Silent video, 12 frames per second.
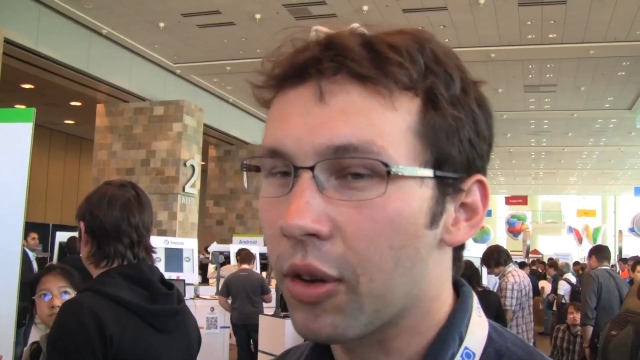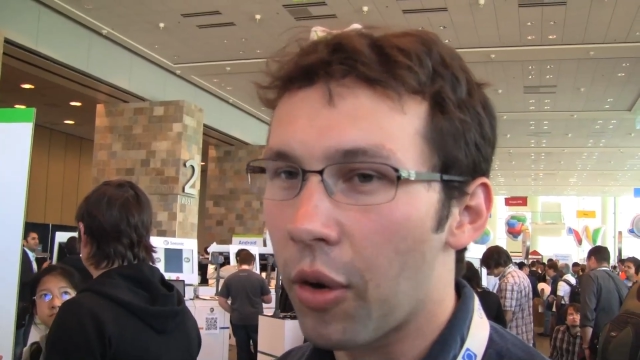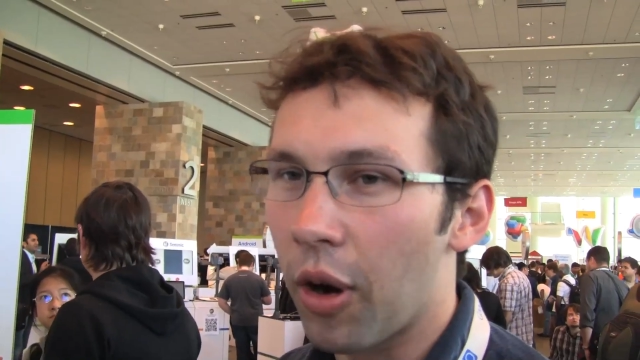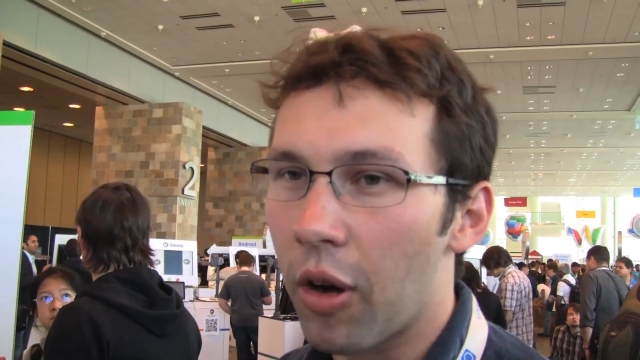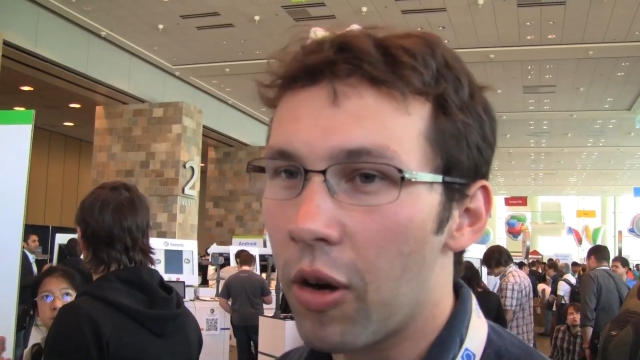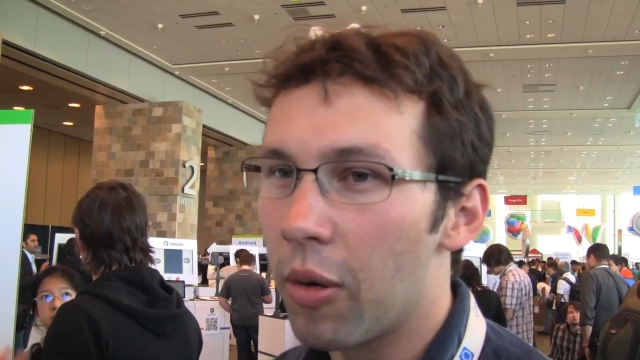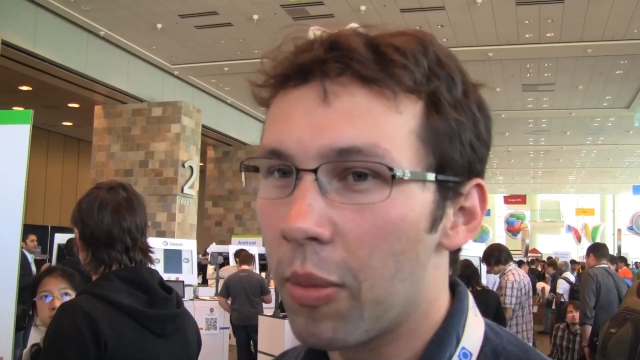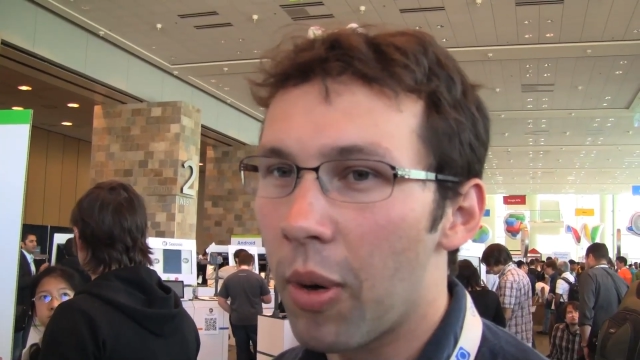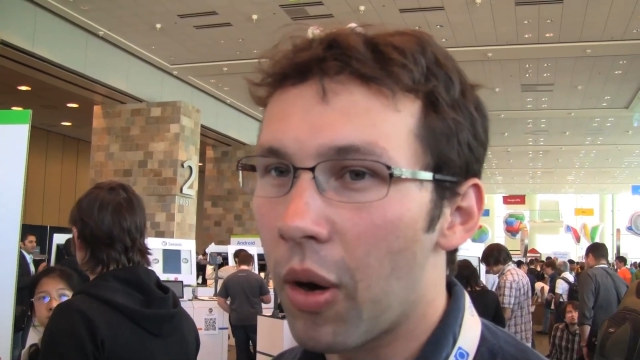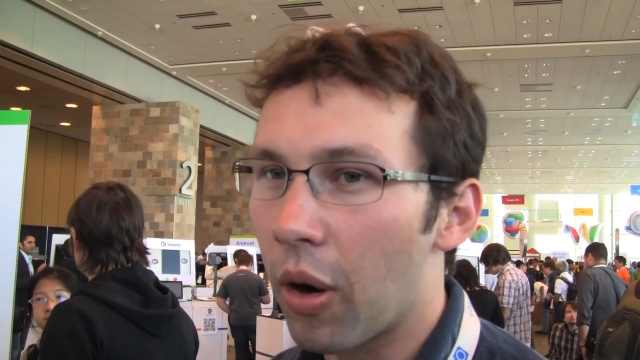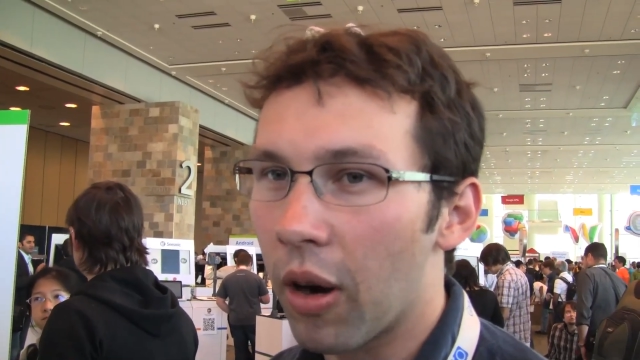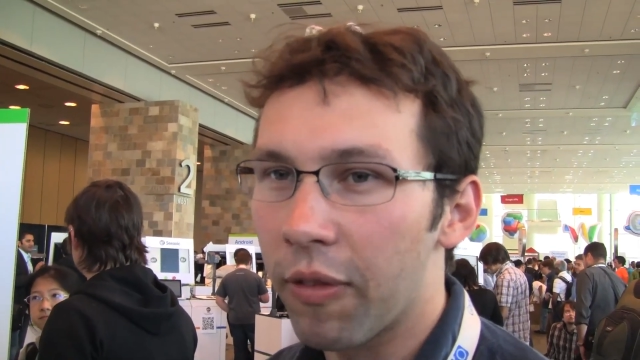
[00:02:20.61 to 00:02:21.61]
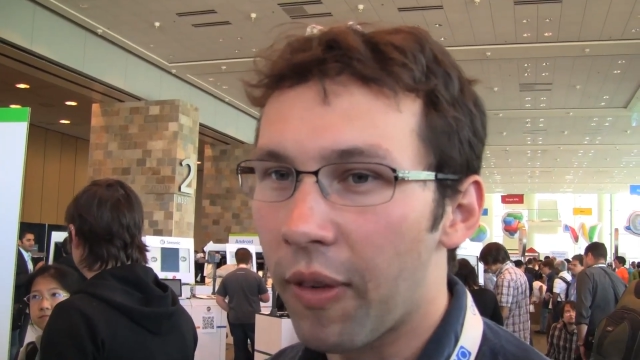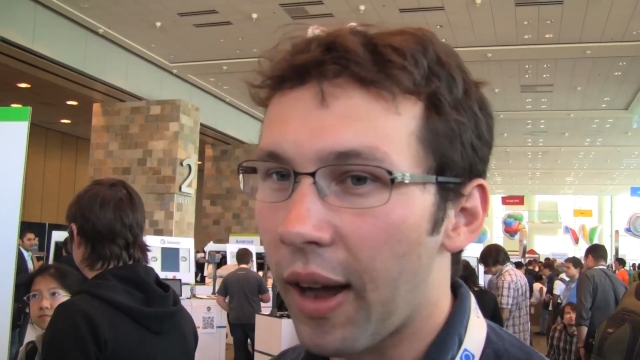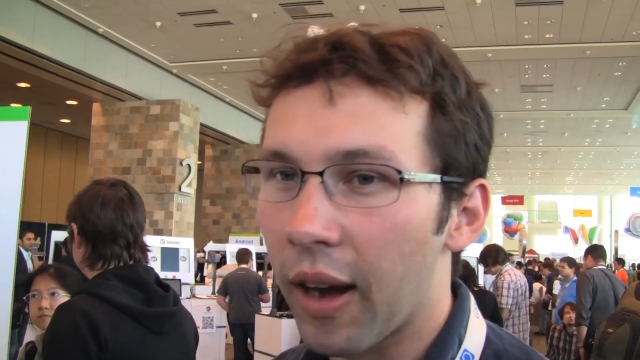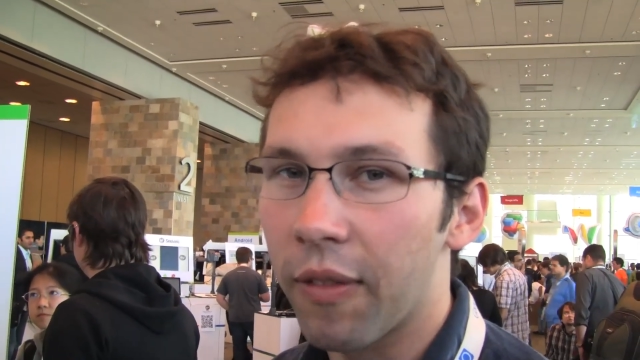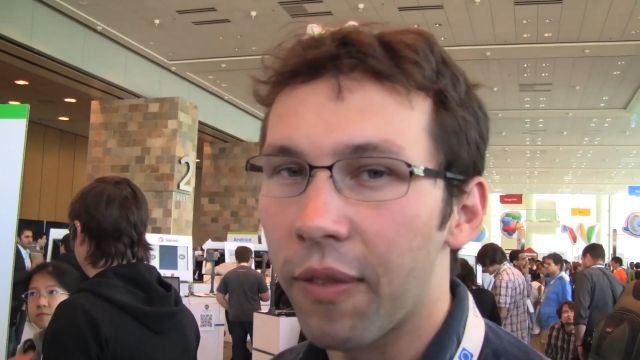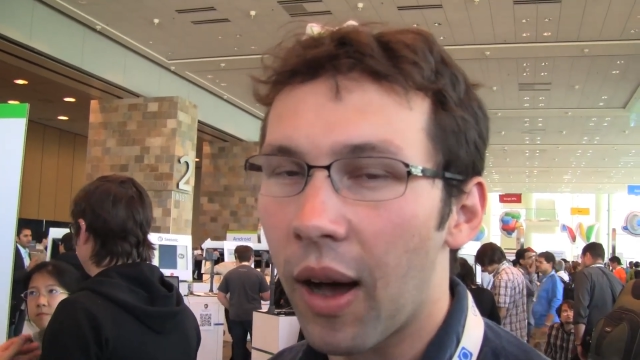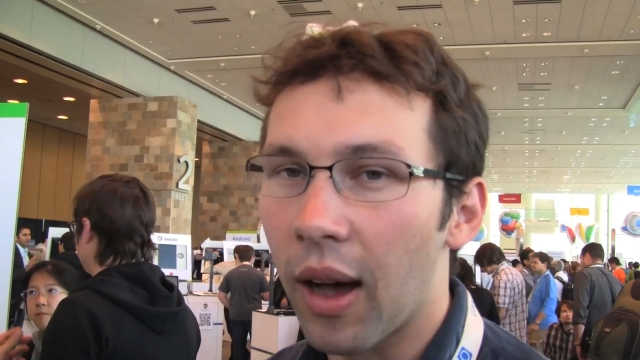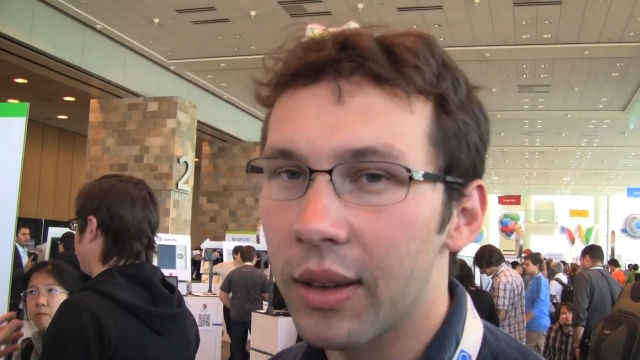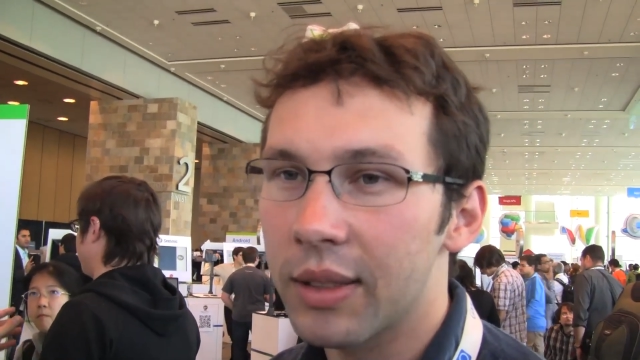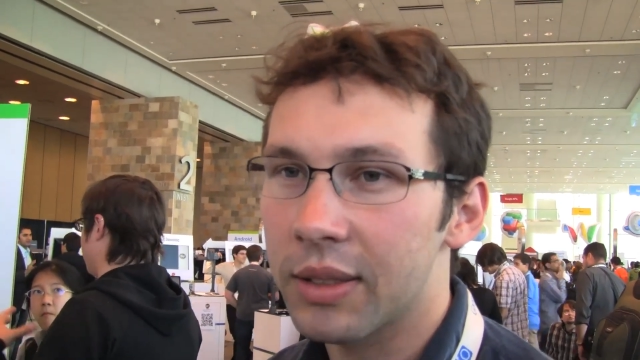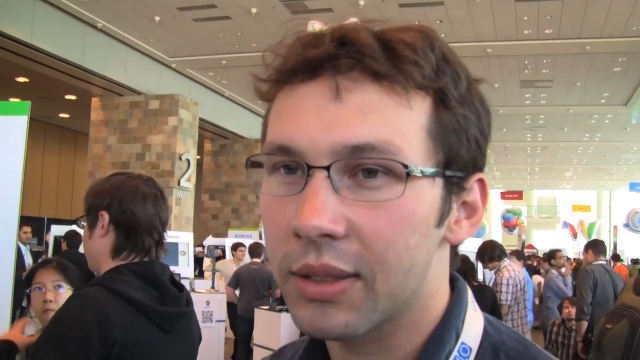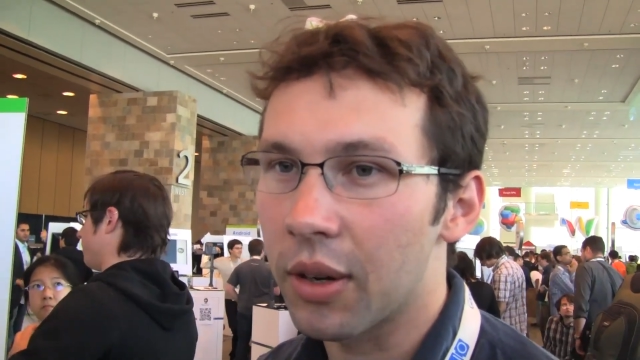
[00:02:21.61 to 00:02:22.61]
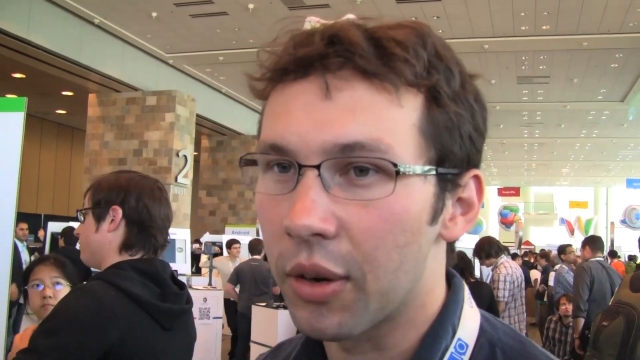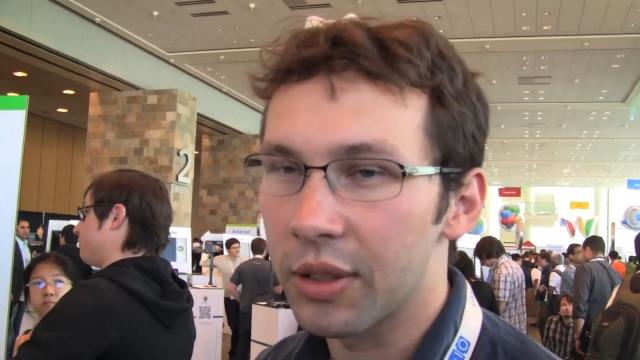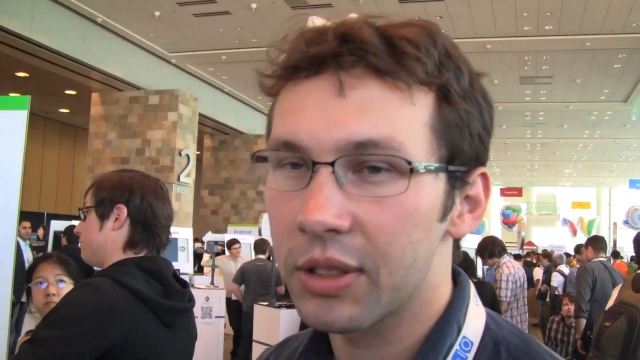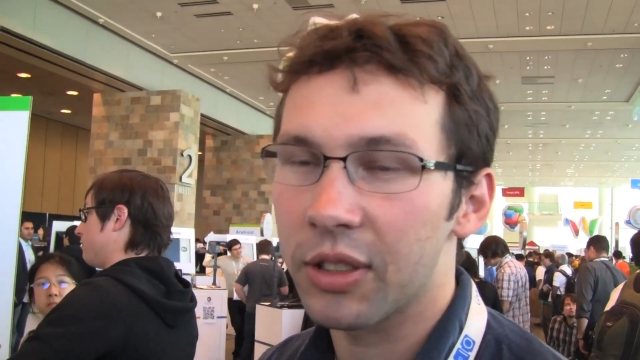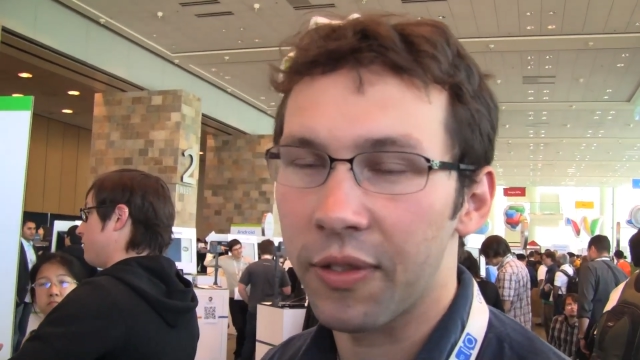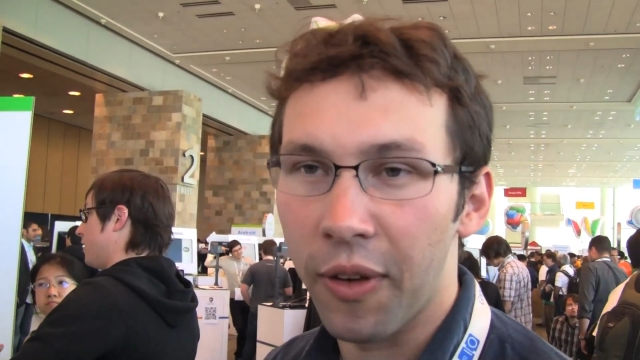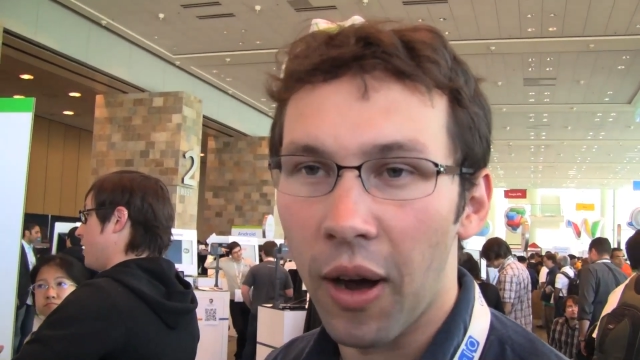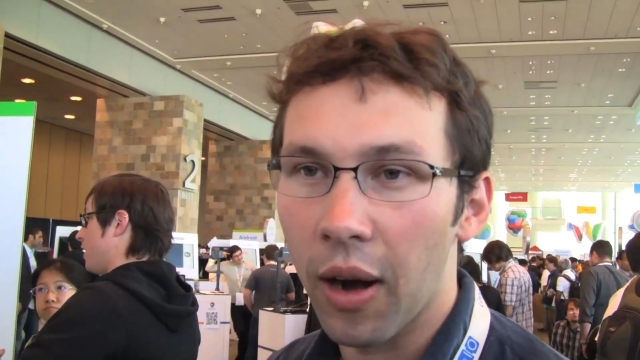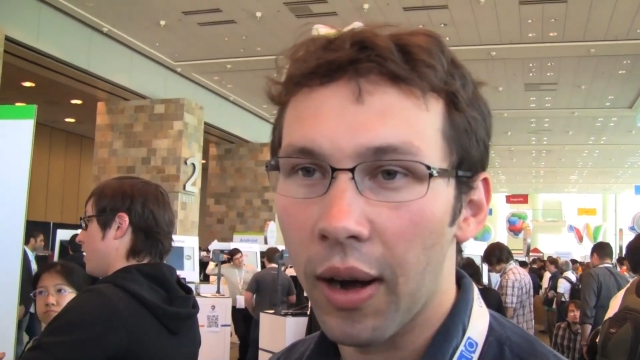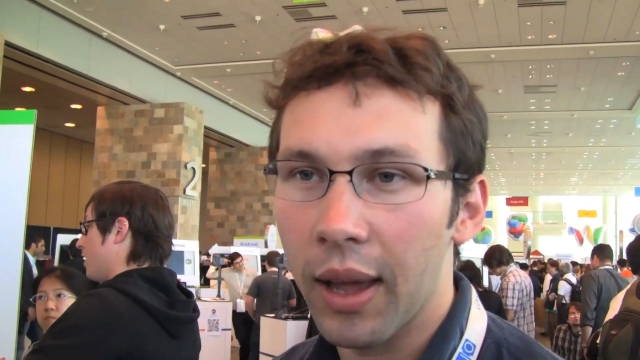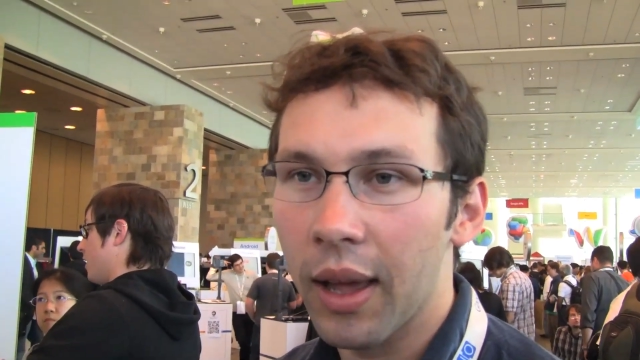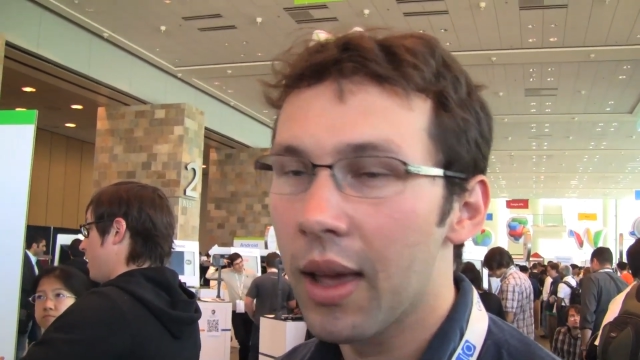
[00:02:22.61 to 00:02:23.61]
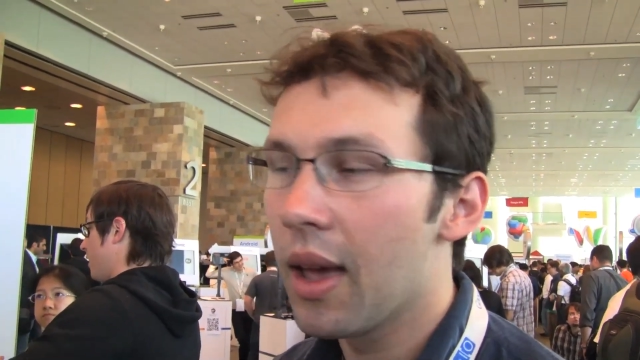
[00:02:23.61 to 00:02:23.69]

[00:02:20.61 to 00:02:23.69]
Chrome or Firefox or Safari,